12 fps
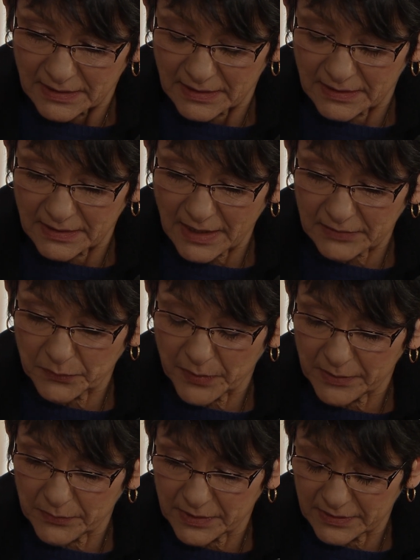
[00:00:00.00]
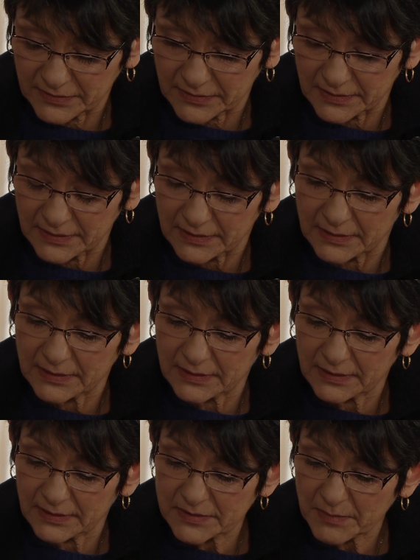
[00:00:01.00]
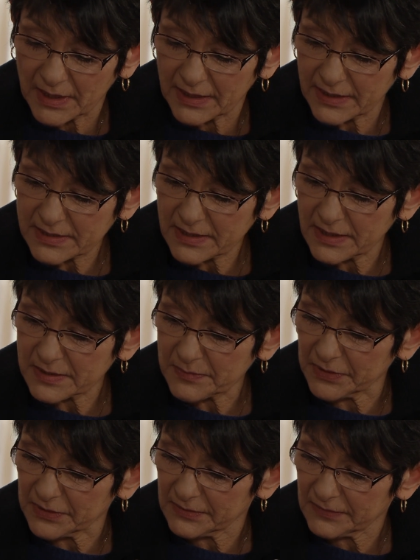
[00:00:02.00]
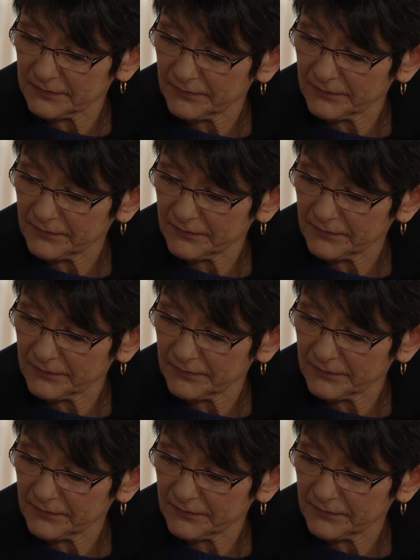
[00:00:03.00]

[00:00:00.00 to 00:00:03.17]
in that way with is my ex-husband.